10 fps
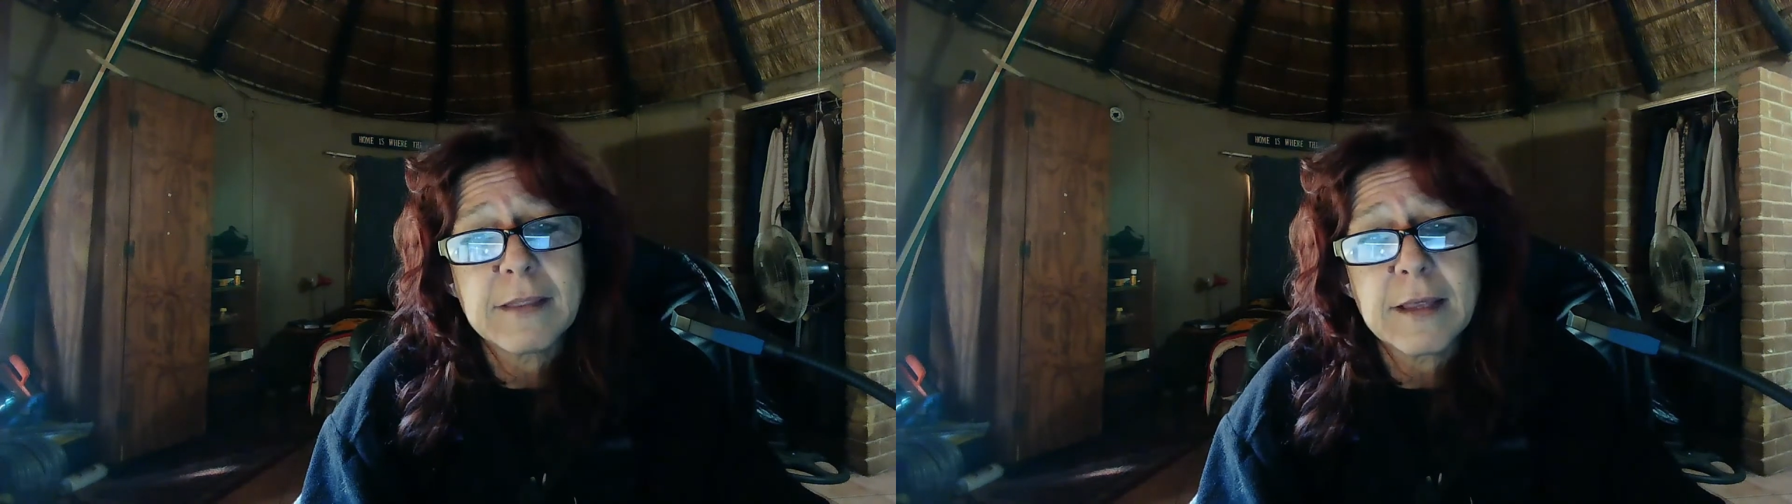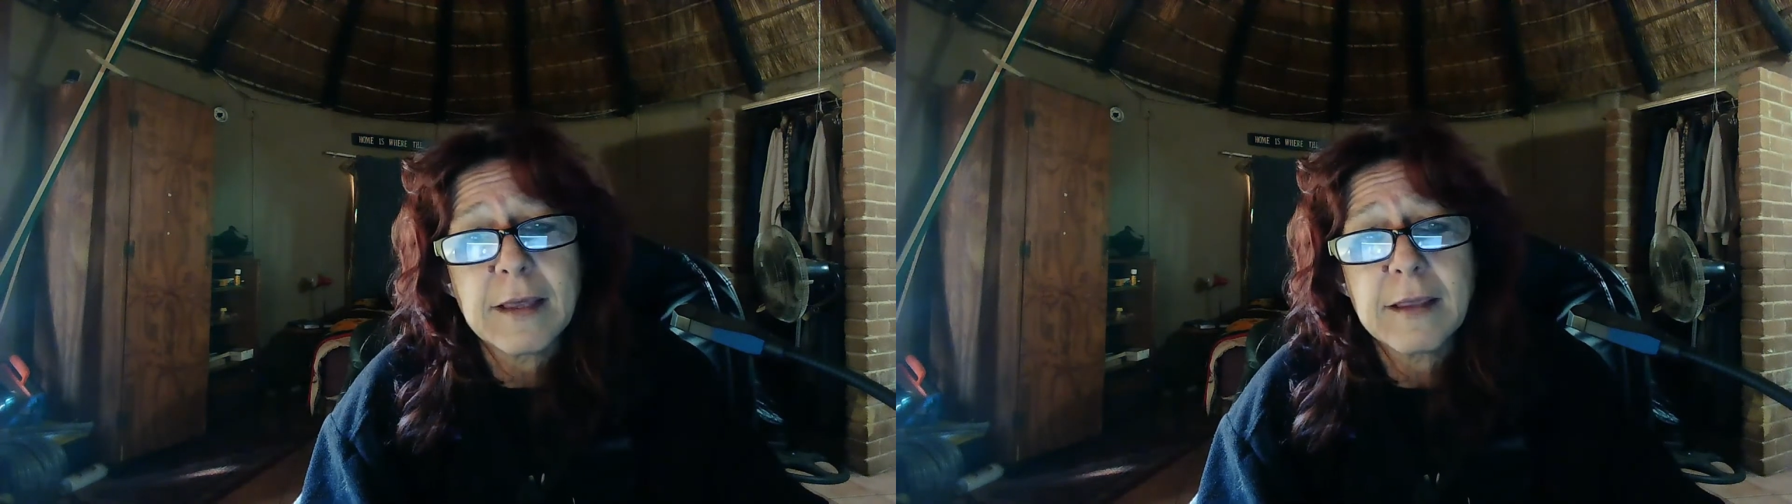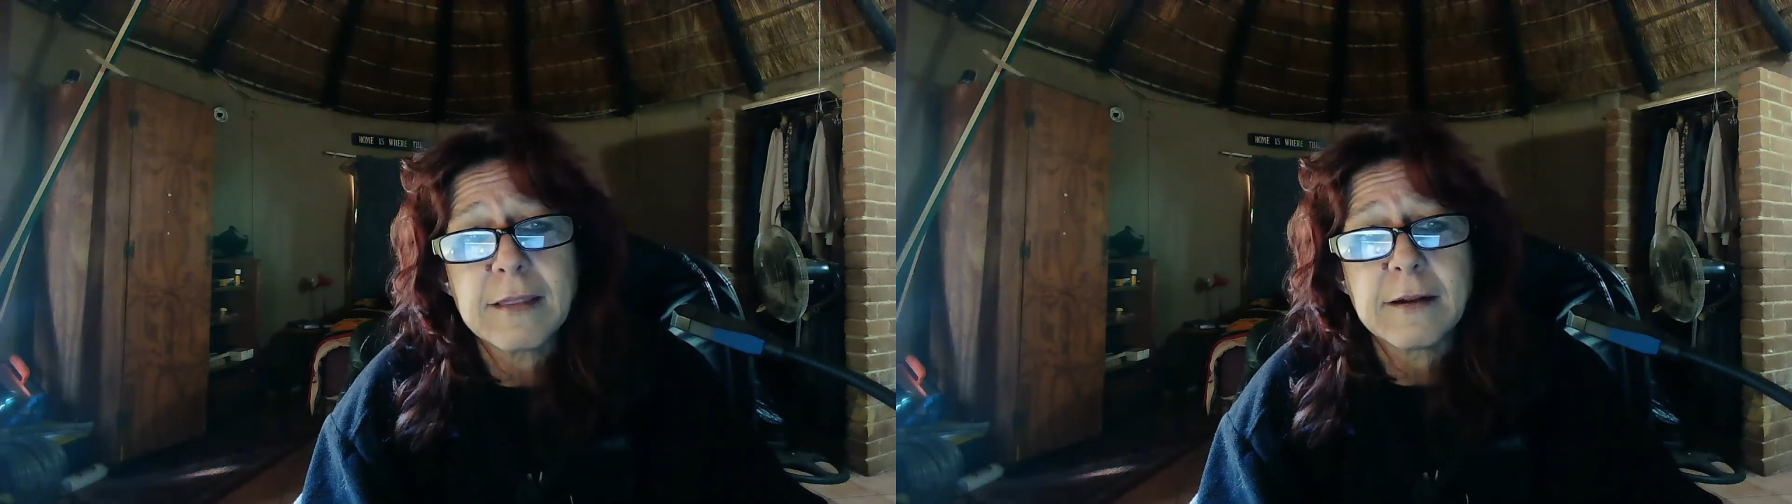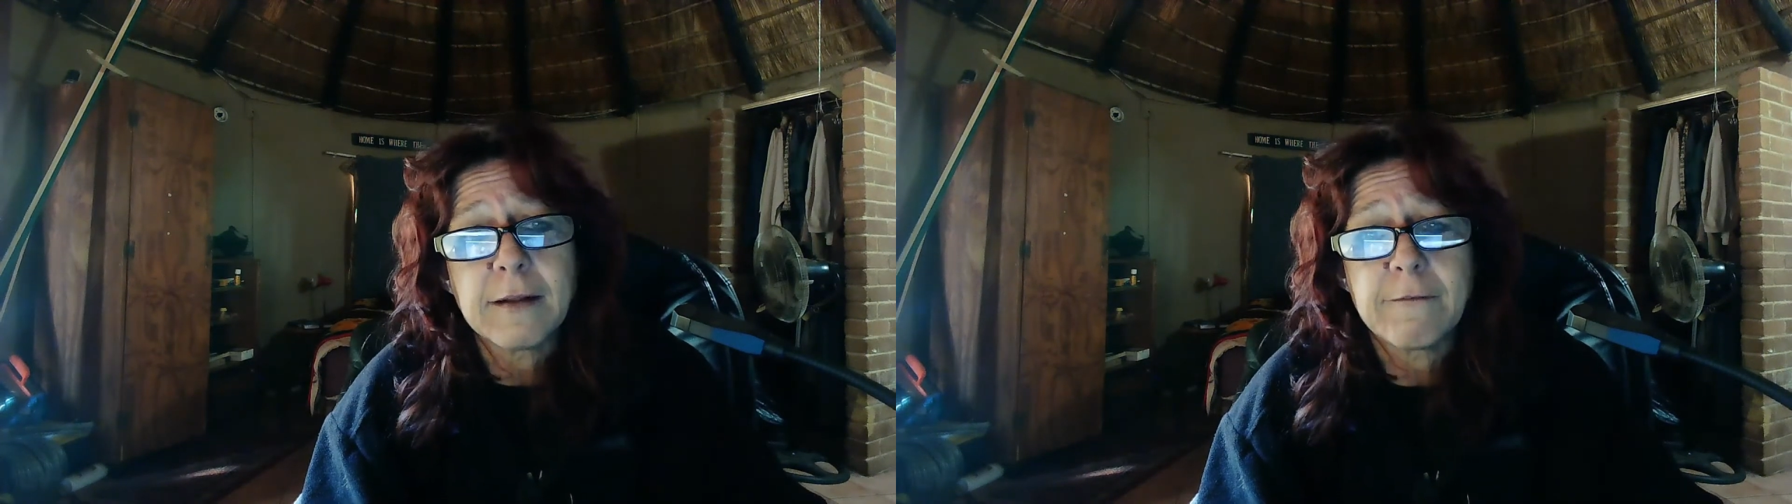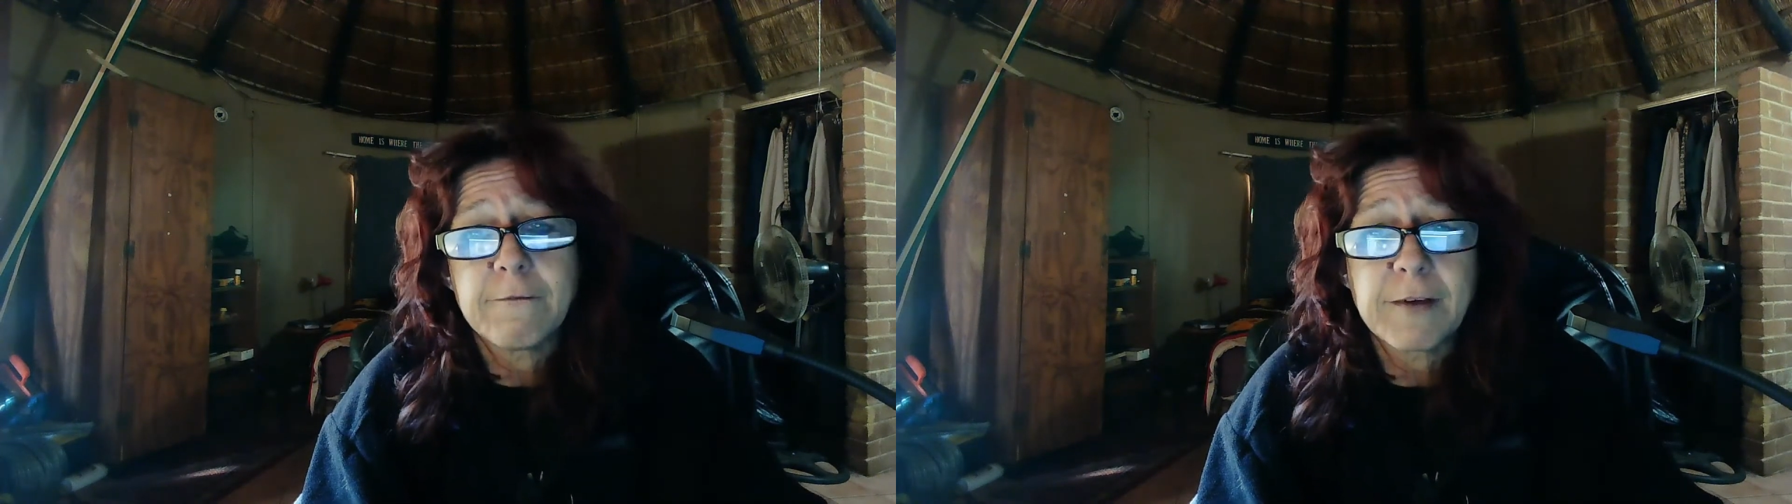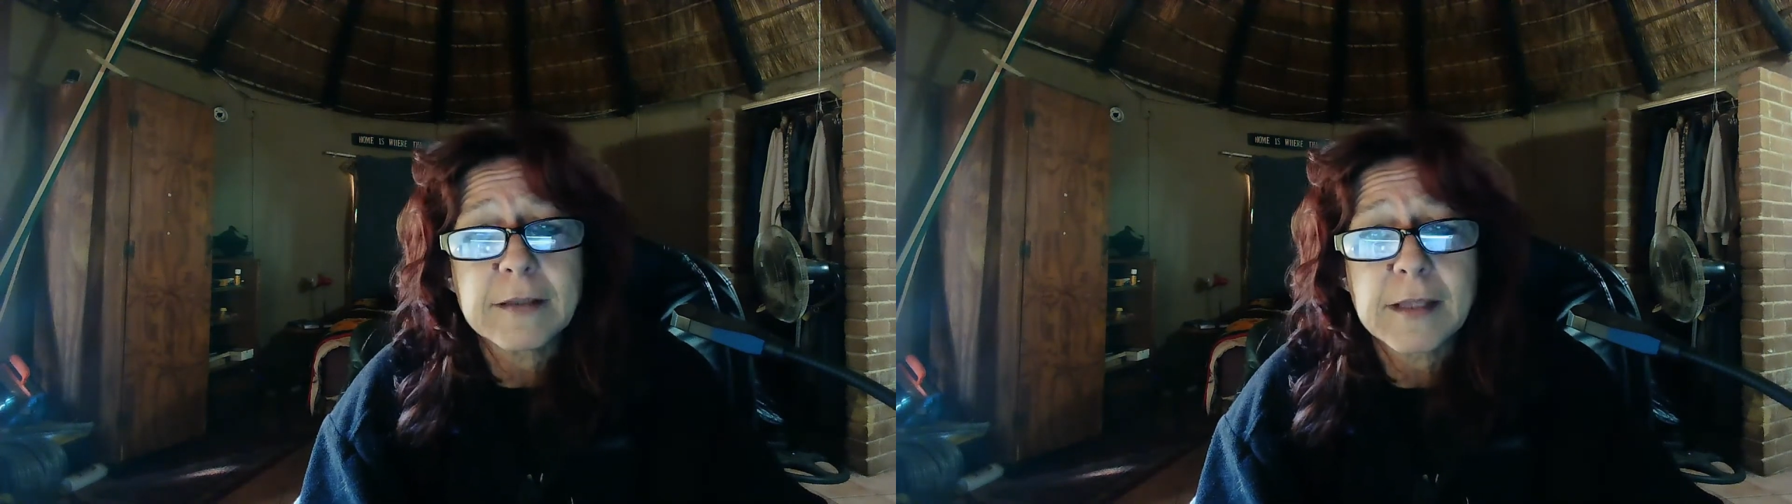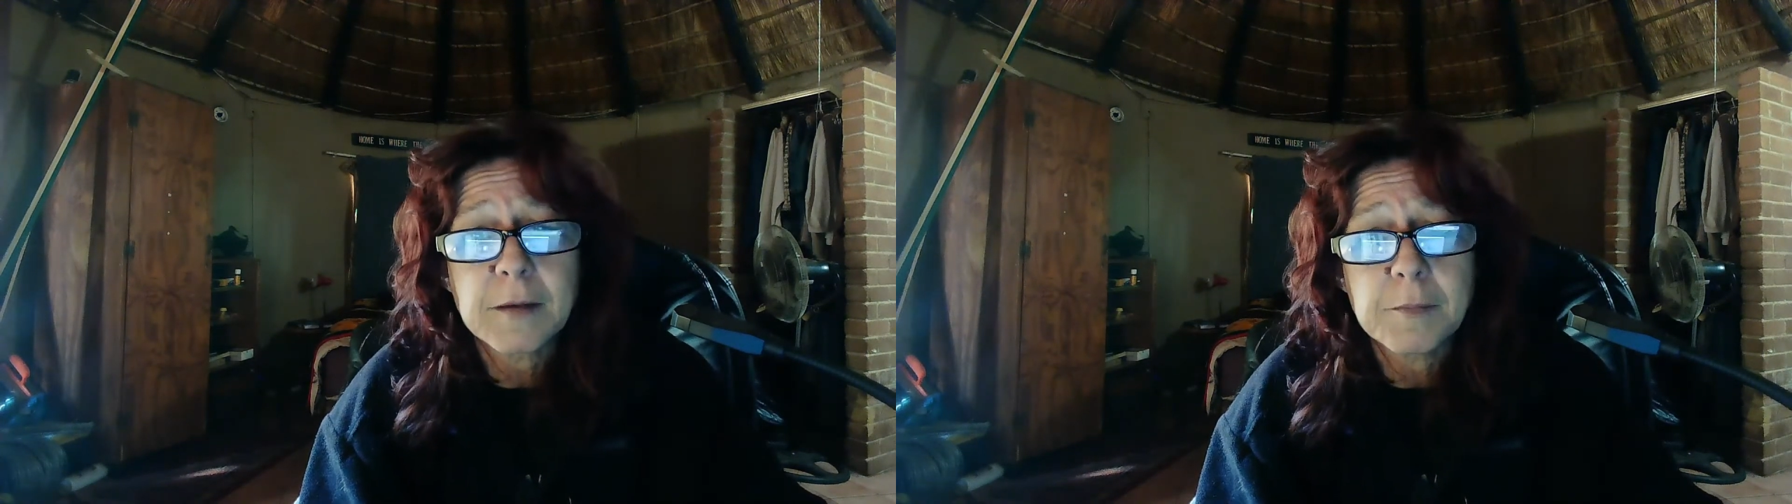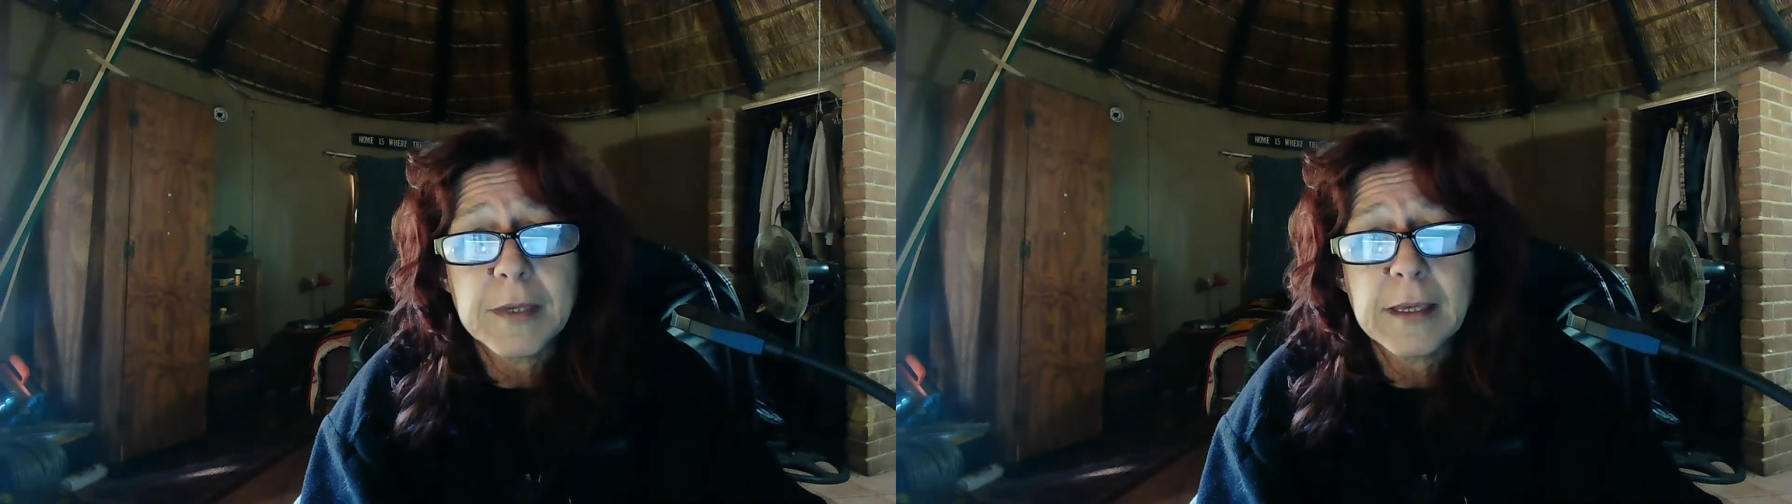there that have felt
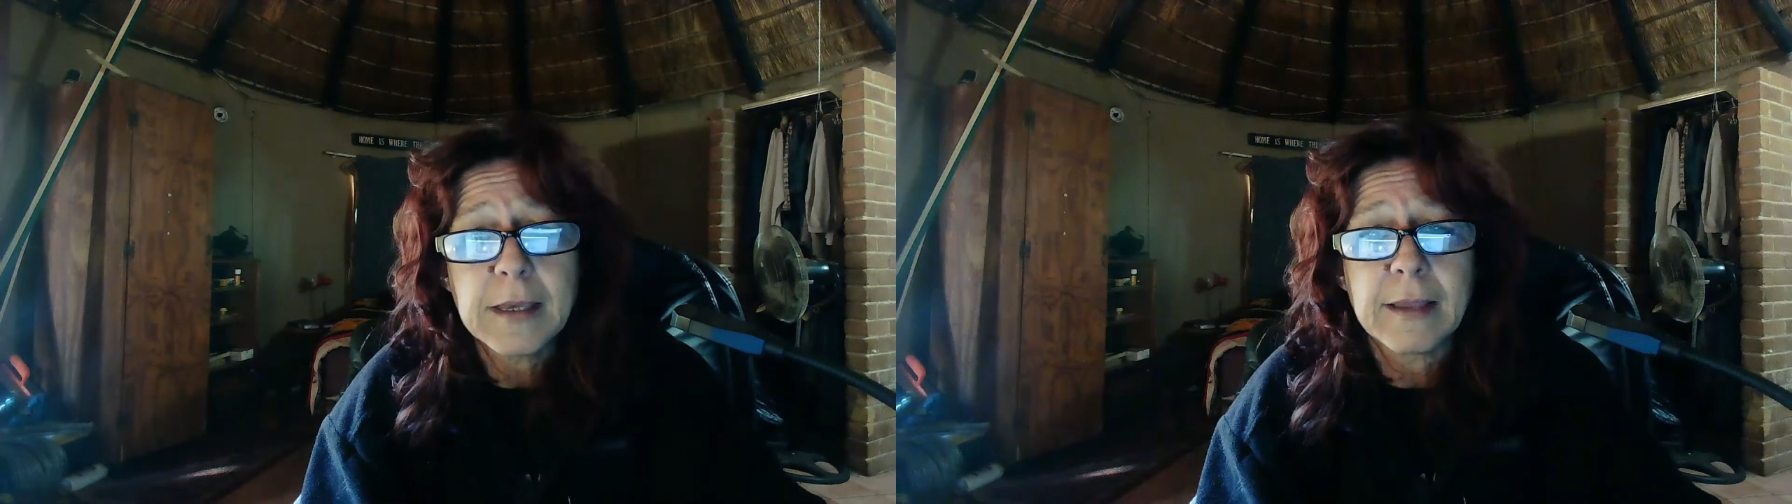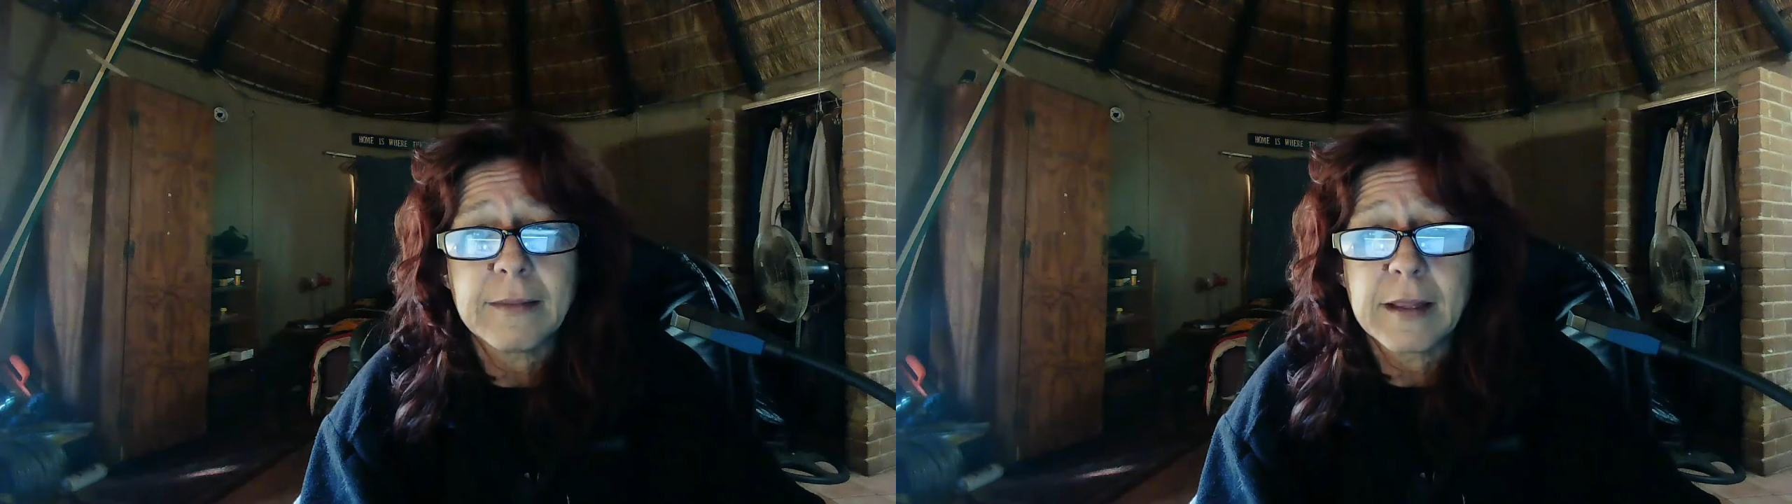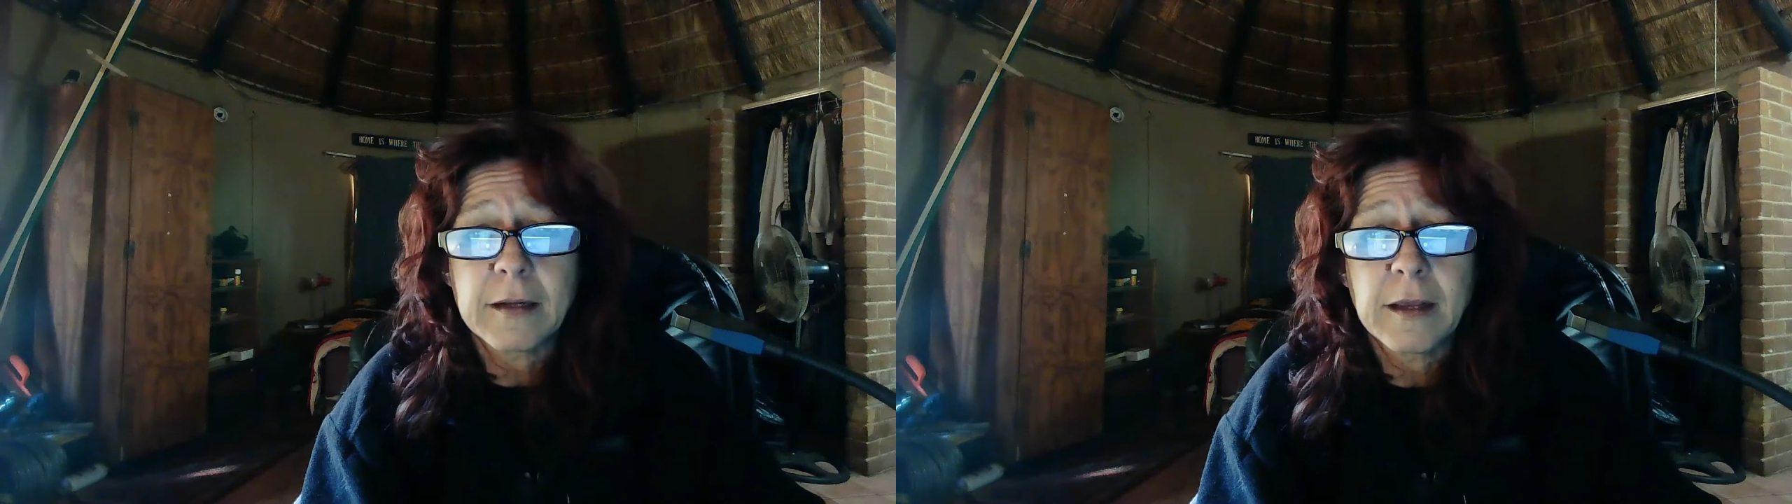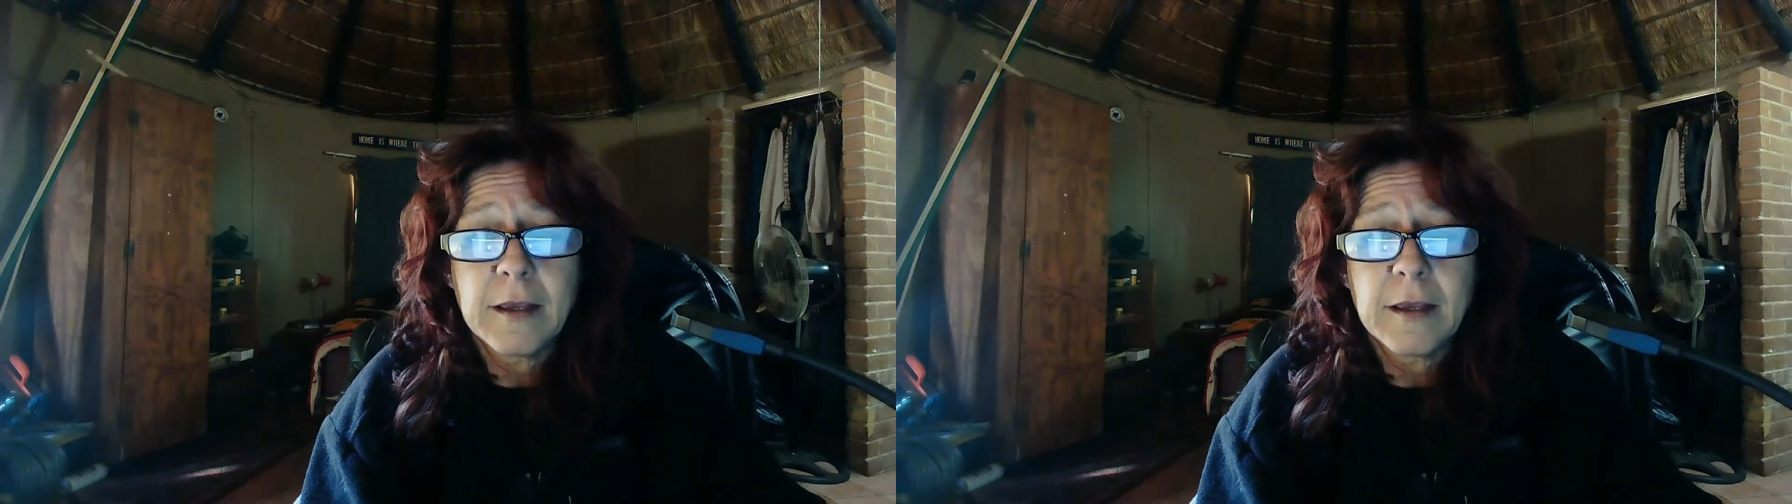like me and that